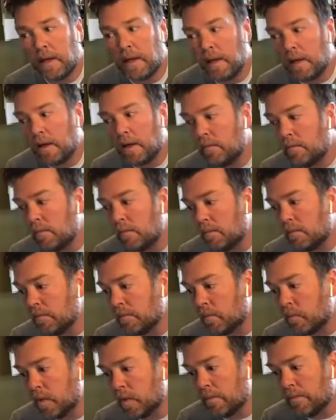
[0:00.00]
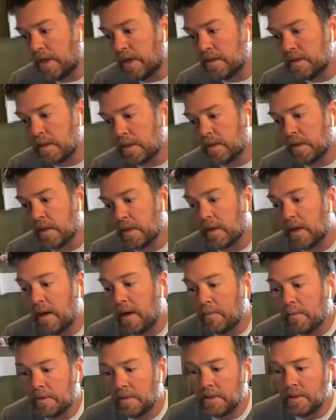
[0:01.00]
Um, we're basically
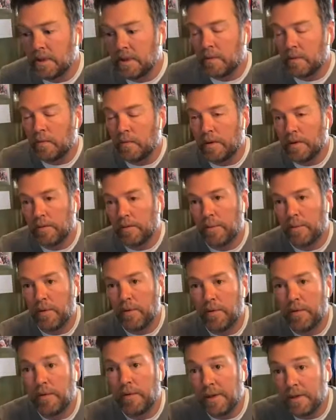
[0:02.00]
compensated with both